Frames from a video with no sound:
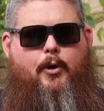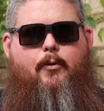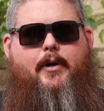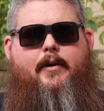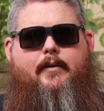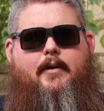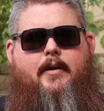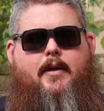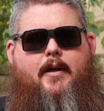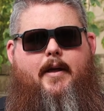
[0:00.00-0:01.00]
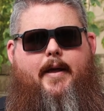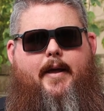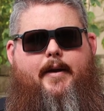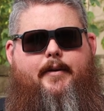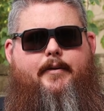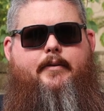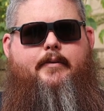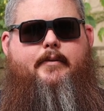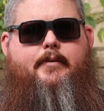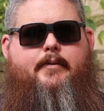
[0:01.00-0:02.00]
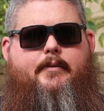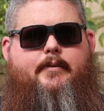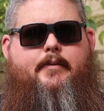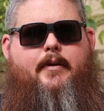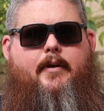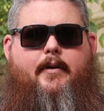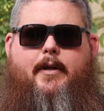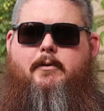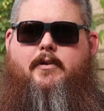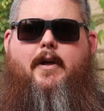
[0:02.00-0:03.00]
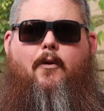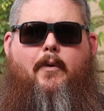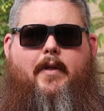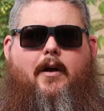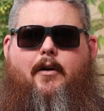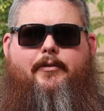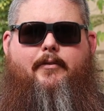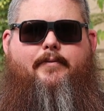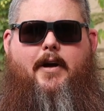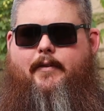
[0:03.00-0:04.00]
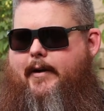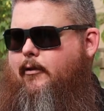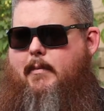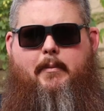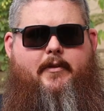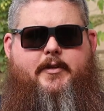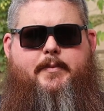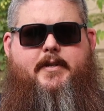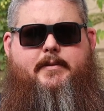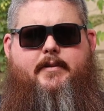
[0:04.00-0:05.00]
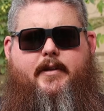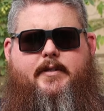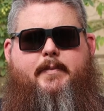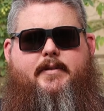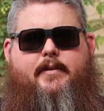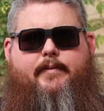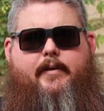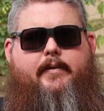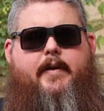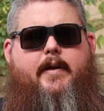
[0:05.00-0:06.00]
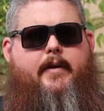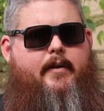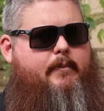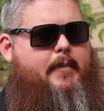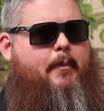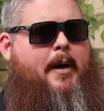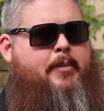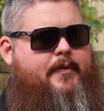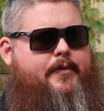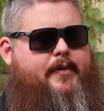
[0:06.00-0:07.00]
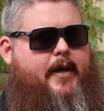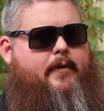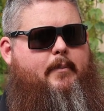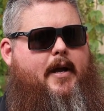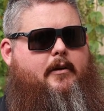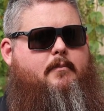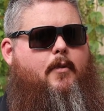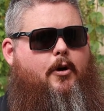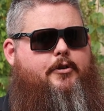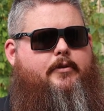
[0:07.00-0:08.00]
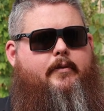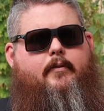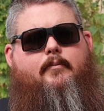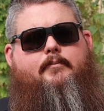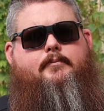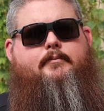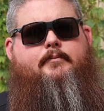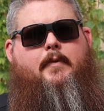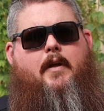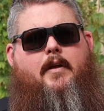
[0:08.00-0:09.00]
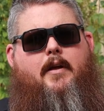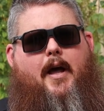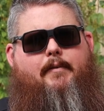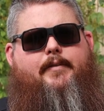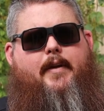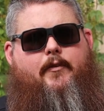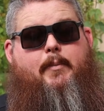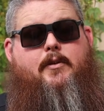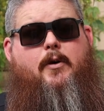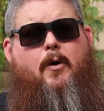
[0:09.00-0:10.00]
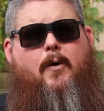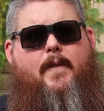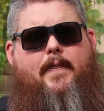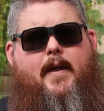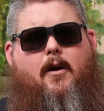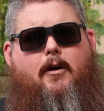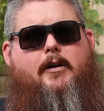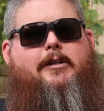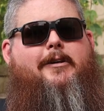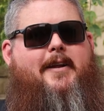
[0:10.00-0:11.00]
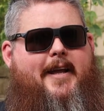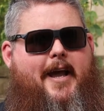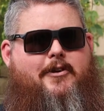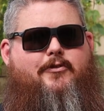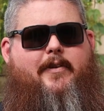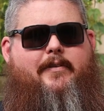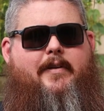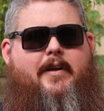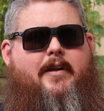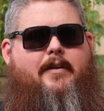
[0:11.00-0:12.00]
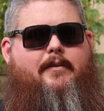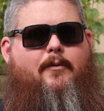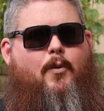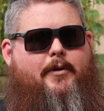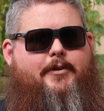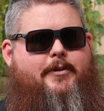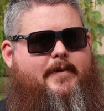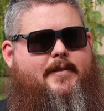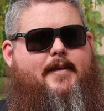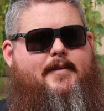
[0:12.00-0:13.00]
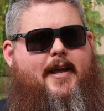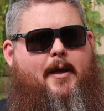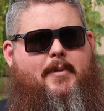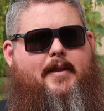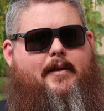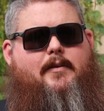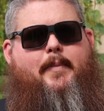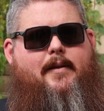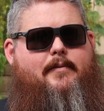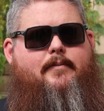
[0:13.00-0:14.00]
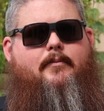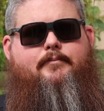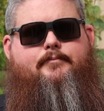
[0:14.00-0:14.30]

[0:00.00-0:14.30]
broke, and there was another one that also failed. I don't remember the specifics. Remember, I put this together back in March. I've since been told that they are including extras. 1 or 2 of these things can't be that expensive.